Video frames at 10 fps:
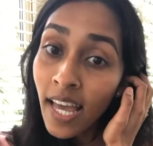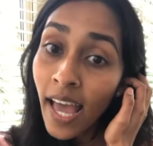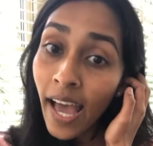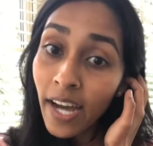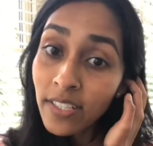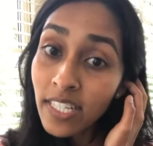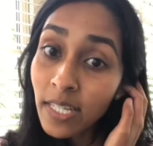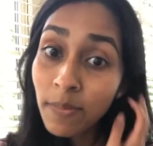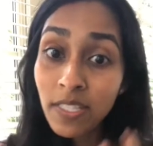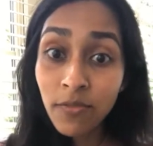Our
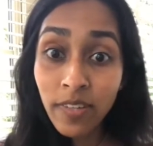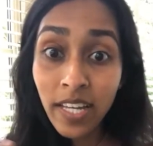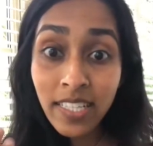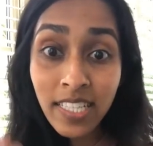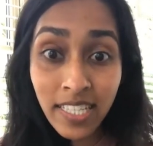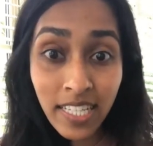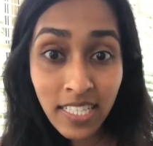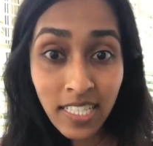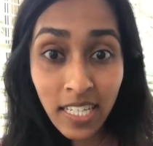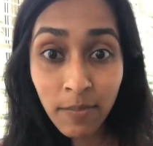team is a fairly lean
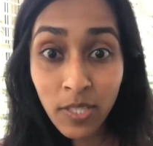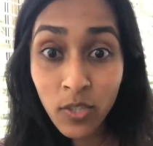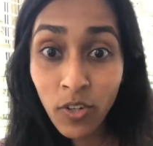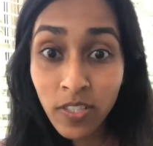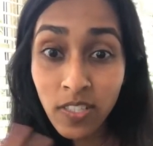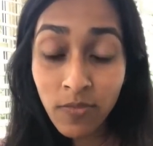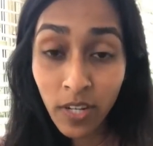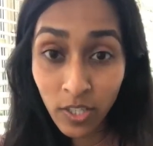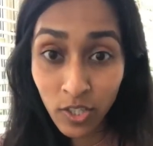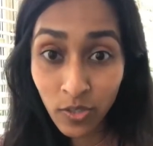team. It's
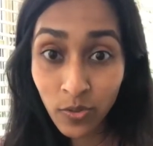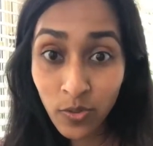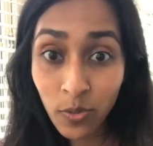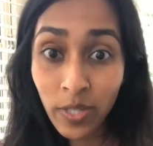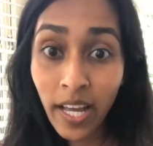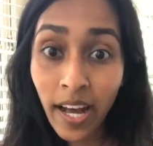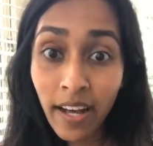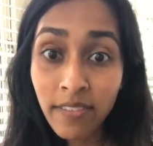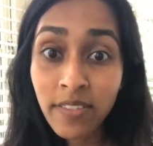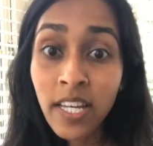cross-functional, so we
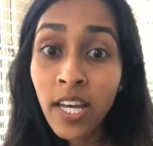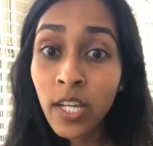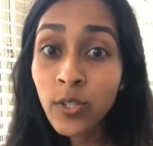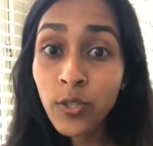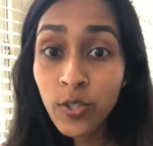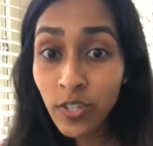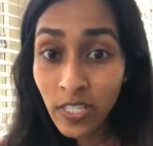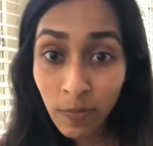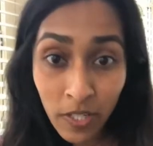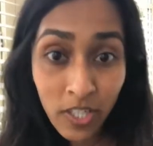have user
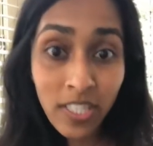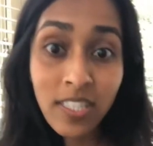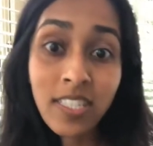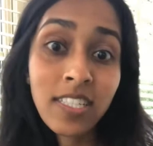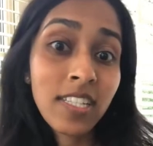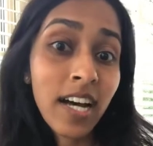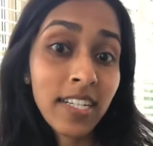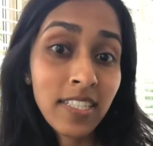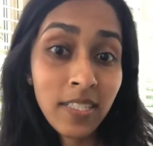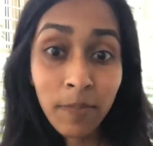experience
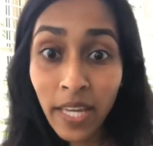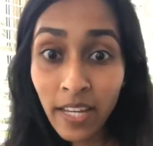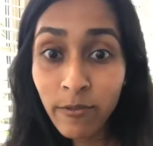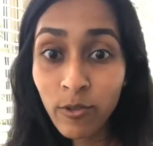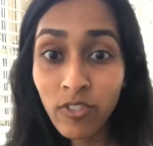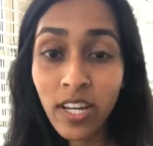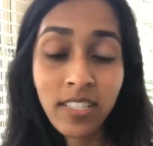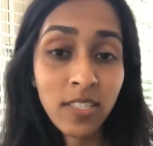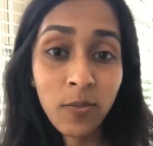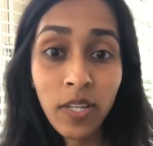designers, a behavioral
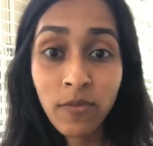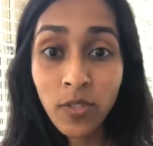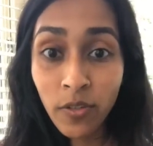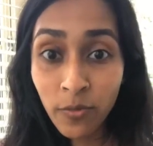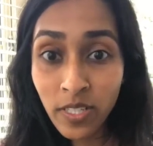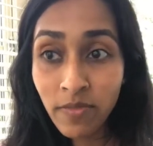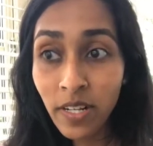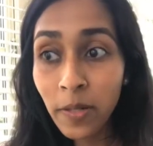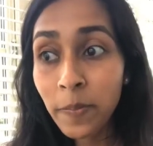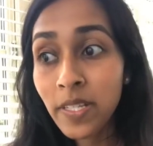scientist, we have software
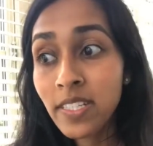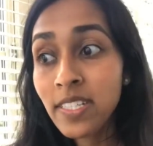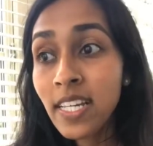developers,